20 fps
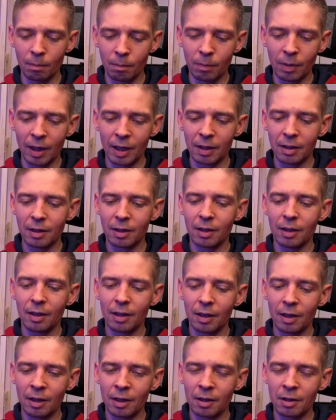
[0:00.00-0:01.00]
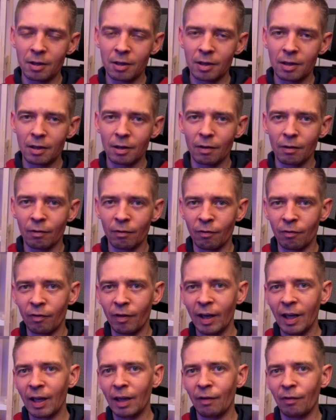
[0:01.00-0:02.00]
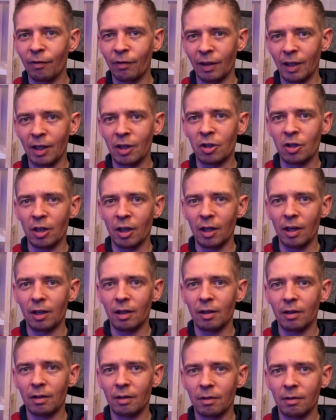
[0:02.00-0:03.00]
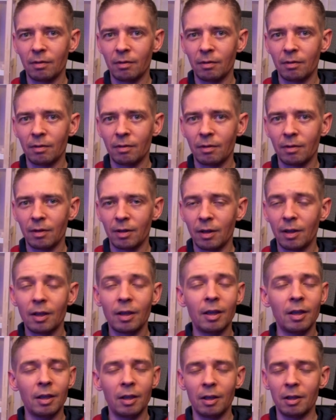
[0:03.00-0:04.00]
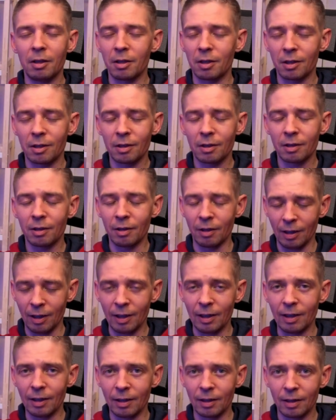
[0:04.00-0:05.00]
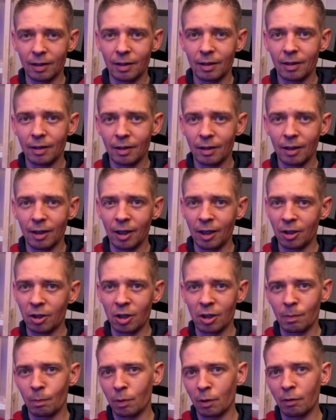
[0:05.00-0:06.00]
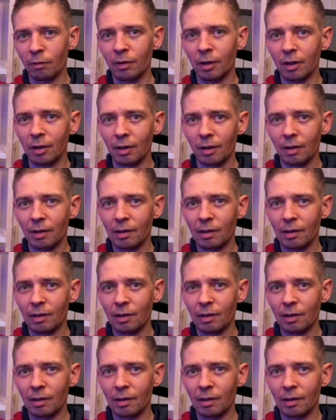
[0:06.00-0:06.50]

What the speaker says: But it's very fragile. It is, really. I just proved it.